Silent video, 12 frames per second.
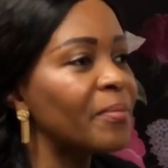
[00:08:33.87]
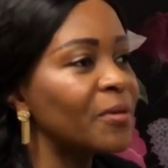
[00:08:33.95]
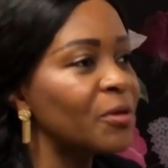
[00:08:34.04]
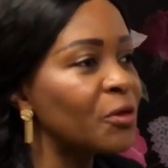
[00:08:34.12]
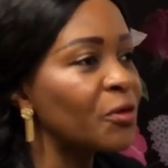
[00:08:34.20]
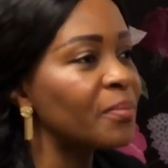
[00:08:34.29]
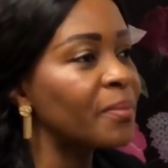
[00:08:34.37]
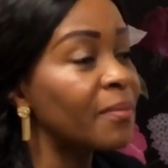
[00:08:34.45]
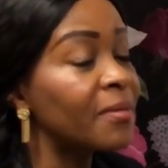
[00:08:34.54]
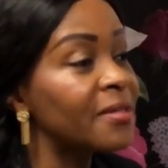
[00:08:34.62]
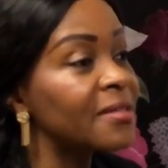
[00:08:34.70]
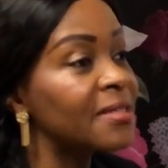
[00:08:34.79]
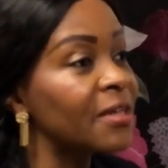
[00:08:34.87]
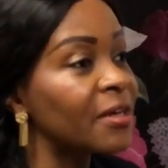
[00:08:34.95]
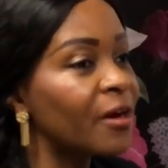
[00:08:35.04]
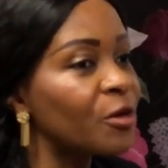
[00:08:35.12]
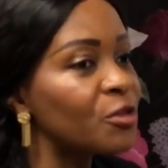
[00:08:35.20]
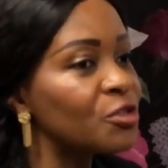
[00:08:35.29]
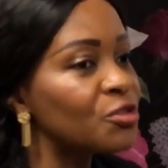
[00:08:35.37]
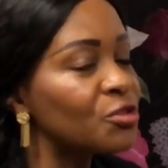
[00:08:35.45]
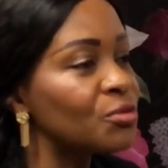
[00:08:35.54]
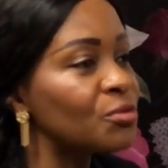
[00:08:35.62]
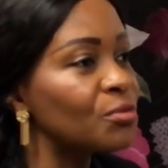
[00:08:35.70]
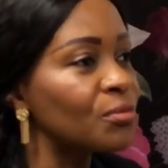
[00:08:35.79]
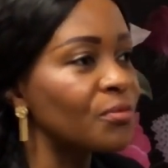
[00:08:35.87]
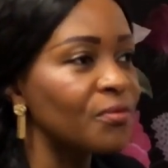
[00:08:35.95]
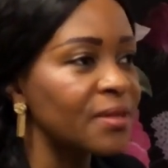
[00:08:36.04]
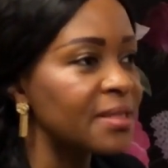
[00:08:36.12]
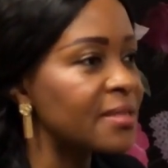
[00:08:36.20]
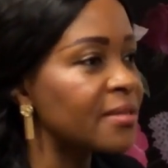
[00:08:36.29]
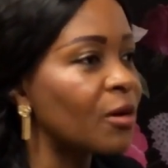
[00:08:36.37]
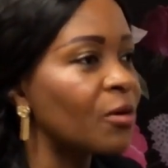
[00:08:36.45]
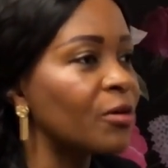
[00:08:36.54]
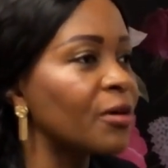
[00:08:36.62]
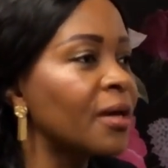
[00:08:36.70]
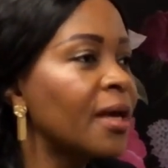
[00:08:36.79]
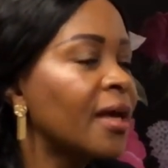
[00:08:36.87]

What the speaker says: the public is encouraged to visit our